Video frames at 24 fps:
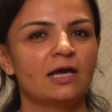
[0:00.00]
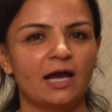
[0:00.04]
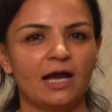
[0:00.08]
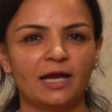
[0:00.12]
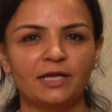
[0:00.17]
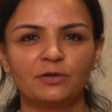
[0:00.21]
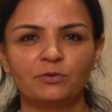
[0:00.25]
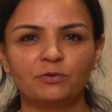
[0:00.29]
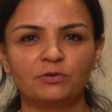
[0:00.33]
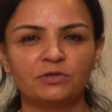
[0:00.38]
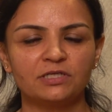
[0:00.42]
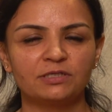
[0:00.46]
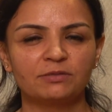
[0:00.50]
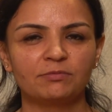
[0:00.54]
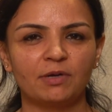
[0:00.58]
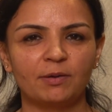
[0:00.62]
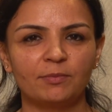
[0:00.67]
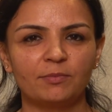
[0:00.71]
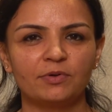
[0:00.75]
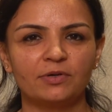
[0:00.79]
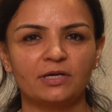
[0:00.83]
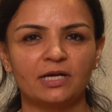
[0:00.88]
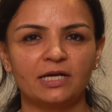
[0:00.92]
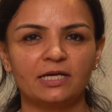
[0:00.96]
I don't
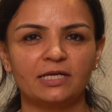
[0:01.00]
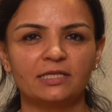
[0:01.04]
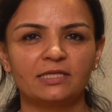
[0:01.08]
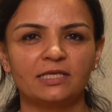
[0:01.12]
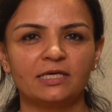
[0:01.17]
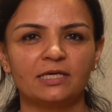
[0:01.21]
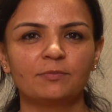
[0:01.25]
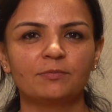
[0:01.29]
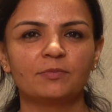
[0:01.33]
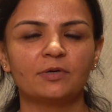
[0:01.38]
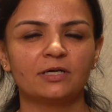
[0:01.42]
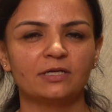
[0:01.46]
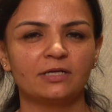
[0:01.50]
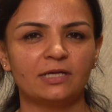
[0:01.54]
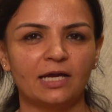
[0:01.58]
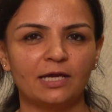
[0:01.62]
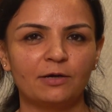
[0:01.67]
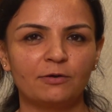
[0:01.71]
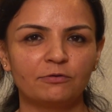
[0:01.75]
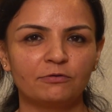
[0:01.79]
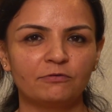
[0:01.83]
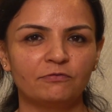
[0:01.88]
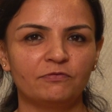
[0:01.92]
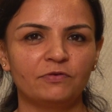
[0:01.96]
remember anything, but
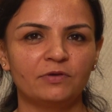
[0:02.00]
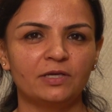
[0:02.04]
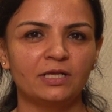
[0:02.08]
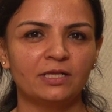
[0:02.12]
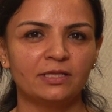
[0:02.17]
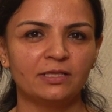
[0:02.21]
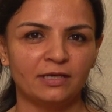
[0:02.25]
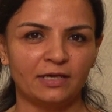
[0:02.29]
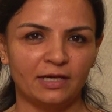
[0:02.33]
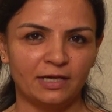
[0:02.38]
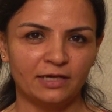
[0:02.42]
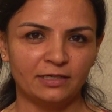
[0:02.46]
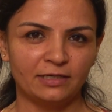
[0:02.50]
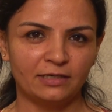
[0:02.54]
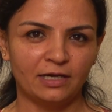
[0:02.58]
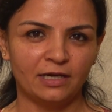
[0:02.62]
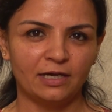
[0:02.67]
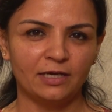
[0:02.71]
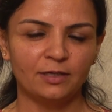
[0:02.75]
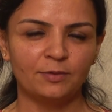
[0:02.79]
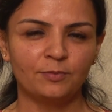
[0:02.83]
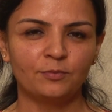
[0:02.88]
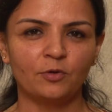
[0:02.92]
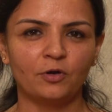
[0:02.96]
I could feel the
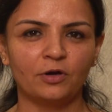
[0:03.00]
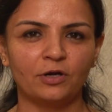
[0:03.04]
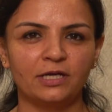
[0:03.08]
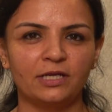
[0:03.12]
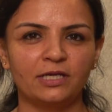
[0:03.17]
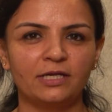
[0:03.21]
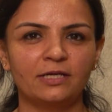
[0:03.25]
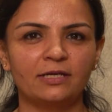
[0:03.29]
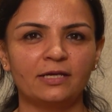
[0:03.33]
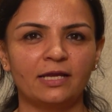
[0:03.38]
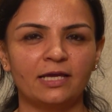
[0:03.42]
entire body,